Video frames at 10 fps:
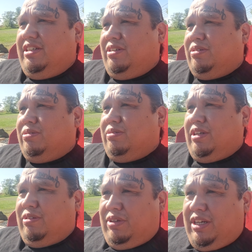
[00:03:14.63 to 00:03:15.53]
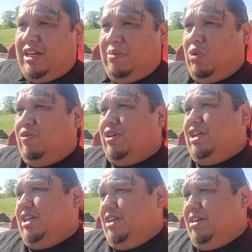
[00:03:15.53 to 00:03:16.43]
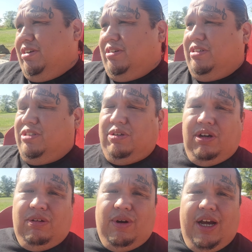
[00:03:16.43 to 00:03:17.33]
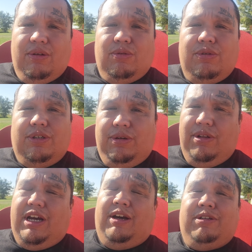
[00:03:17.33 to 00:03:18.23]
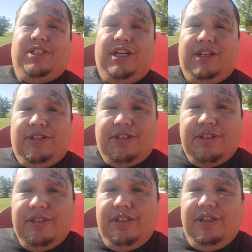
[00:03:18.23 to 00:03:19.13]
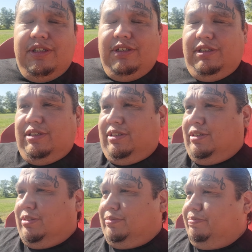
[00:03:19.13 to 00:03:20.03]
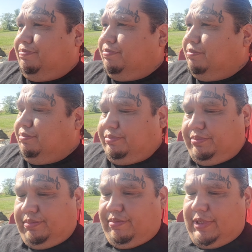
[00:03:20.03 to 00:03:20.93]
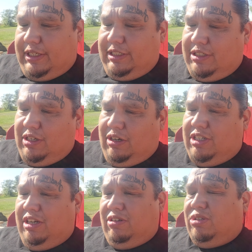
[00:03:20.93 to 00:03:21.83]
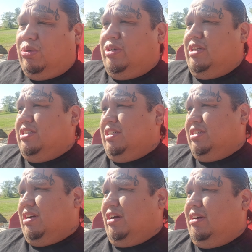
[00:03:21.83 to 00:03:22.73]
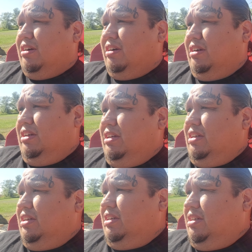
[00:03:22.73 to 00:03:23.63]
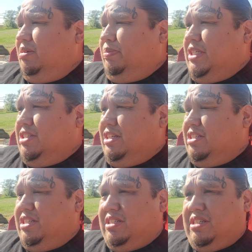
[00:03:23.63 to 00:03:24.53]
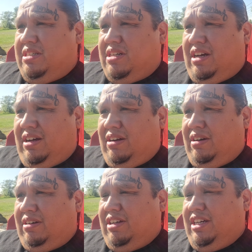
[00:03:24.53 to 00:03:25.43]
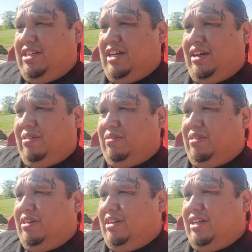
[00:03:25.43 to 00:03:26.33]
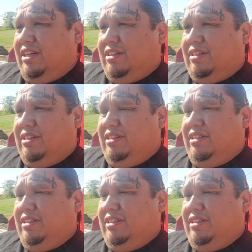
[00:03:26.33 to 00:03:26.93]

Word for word: you know, and when they come over here to Colorado, you're the out of staters, you know. This is our territory. This is our business. This is our get down. And,